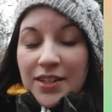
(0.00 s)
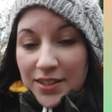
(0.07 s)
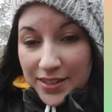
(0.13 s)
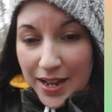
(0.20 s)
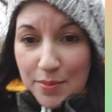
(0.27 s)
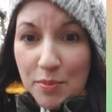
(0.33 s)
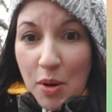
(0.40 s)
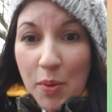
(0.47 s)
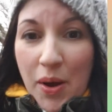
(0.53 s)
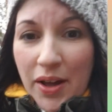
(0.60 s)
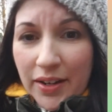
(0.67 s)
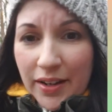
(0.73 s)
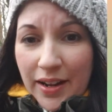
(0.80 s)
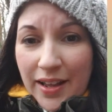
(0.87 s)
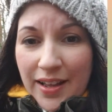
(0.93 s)
Number
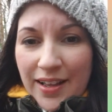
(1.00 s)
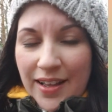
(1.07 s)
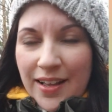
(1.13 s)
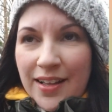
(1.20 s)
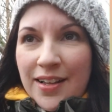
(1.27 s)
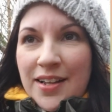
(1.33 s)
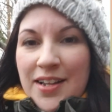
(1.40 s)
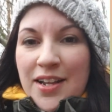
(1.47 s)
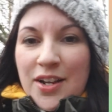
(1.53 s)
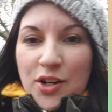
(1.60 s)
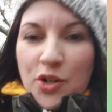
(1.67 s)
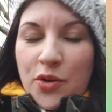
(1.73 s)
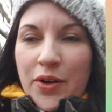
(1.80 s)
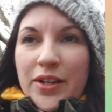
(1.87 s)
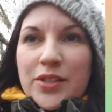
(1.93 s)
one,
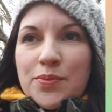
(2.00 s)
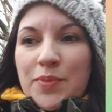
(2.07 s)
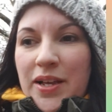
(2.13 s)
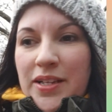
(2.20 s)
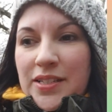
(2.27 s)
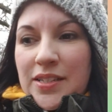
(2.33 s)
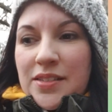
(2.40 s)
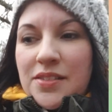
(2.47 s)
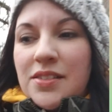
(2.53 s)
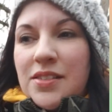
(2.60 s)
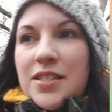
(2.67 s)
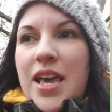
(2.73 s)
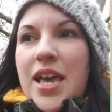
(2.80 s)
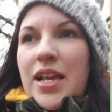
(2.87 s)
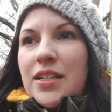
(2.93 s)
Christmas is
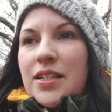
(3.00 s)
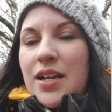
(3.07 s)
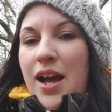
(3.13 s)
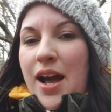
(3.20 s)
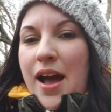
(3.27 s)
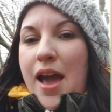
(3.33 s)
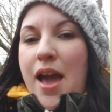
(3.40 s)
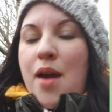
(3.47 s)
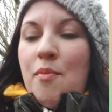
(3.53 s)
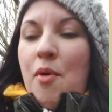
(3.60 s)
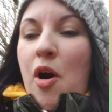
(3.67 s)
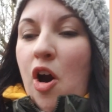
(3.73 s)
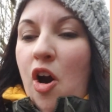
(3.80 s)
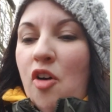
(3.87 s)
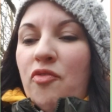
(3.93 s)
the time
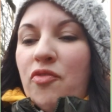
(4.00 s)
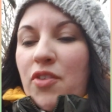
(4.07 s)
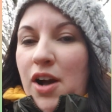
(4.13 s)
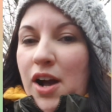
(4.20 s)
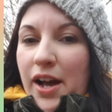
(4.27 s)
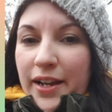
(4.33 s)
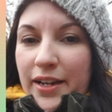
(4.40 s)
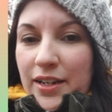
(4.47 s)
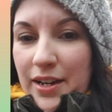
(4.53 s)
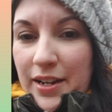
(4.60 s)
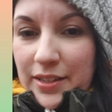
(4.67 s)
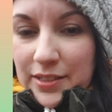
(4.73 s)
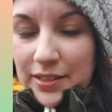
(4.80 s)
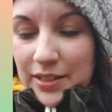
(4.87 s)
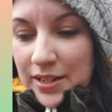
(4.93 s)
of
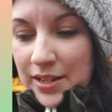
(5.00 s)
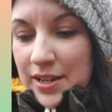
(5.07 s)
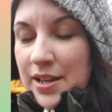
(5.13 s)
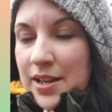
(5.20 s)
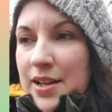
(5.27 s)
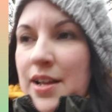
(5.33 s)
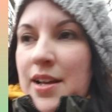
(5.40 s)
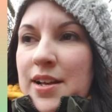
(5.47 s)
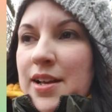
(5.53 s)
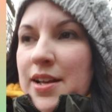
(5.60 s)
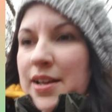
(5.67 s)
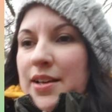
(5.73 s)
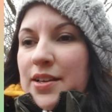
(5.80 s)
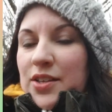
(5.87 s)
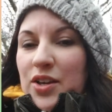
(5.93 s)
kindness.
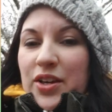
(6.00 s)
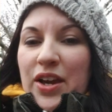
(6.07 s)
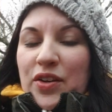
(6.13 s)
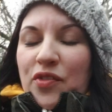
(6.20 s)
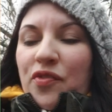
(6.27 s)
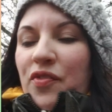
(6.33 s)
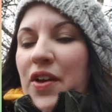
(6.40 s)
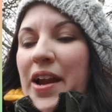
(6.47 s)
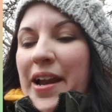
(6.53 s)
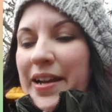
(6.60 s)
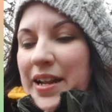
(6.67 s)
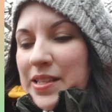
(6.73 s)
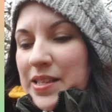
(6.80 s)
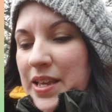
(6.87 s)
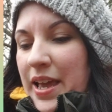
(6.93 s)
You can feel it
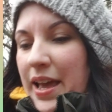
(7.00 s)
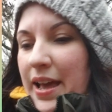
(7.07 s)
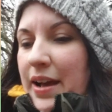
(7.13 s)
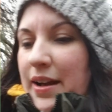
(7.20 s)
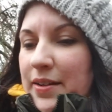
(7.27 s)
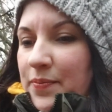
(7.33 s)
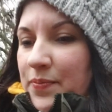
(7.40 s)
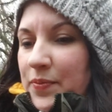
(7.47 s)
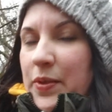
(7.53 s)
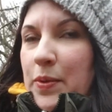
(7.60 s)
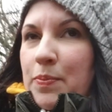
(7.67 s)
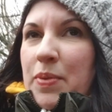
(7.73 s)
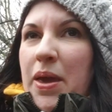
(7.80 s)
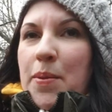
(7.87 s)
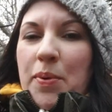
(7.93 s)
in the air. The
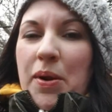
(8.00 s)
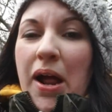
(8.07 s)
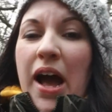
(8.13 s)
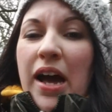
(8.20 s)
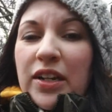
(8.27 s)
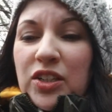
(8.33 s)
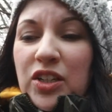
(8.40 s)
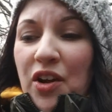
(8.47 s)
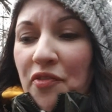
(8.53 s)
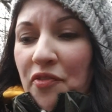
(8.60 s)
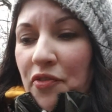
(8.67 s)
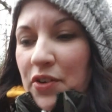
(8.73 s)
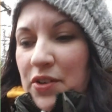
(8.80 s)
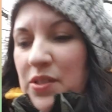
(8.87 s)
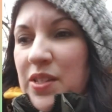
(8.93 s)
people are
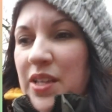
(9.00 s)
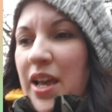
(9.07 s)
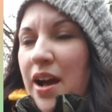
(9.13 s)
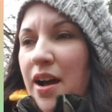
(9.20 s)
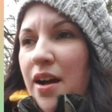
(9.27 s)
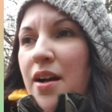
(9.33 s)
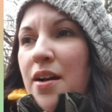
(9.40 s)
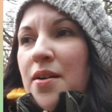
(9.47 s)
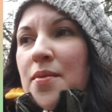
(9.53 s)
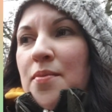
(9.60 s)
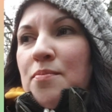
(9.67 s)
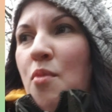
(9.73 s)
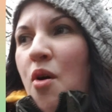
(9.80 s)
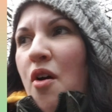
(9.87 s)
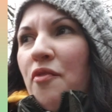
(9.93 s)
different, they are
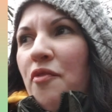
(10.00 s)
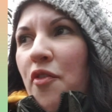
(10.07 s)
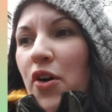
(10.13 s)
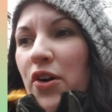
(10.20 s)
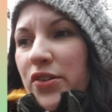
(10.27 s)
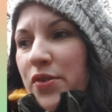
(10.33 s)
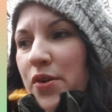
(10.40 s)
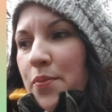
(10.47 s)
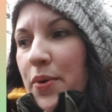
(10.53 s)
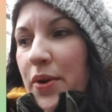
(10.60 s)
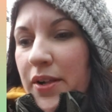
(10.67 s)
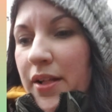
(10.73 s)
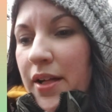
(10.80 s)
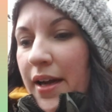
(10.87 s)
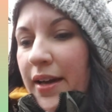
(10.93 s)
more
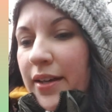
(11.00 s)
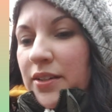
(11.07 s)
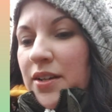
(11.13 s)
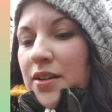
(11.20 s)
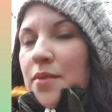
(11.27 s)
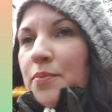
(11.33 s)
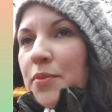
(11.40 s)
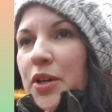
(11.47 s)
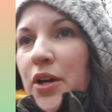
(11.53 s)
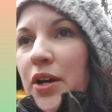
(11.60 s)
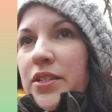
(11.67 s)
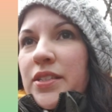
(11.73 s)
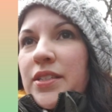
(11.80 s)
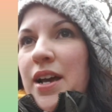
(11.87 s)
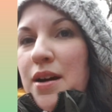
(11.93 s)
vulnerable, and
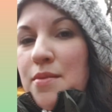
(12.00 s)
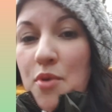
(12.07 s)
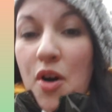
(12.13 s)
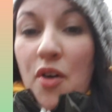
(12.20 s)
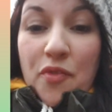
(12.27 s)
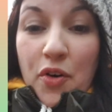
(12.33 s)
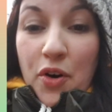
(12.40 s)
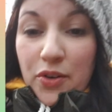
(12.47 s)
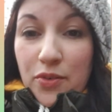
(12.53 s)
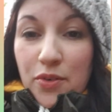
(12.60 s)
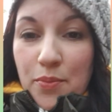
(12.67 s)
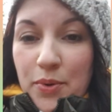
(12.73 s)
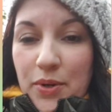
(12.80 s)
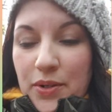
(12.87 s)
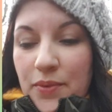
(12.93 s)
because they are more
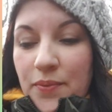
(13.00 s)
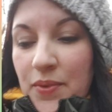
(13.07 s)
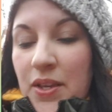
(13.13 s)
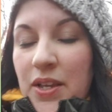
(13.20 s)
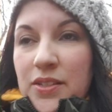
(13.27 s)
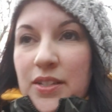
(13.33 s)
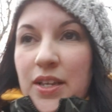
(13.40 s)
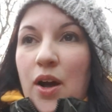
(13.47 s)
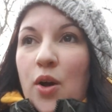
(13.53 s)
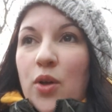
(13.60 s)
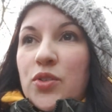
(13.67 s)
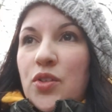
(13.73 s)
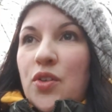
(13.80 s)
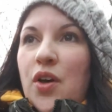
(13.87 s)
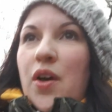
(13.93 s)
vulnerable, they
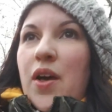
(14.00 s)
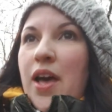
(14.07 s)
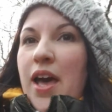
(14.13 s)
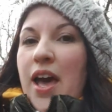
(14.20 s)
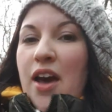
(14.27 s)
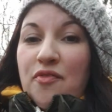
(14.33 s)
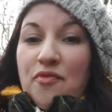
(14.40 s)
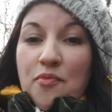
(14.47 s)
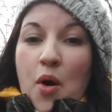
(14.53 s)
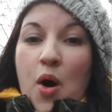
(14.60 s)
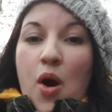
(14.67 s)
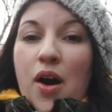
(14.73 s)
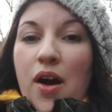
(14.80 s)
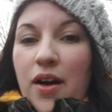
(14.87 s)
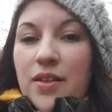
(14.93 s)
also have
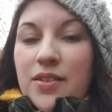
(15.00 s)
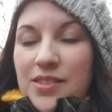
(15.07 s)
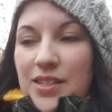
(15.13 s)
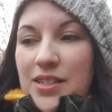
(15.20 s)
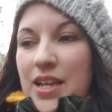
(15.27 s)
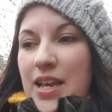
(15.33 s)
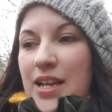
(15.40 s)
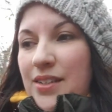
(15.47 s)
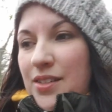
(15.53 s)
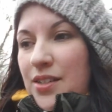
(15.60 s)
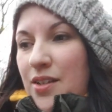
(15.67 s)
more the need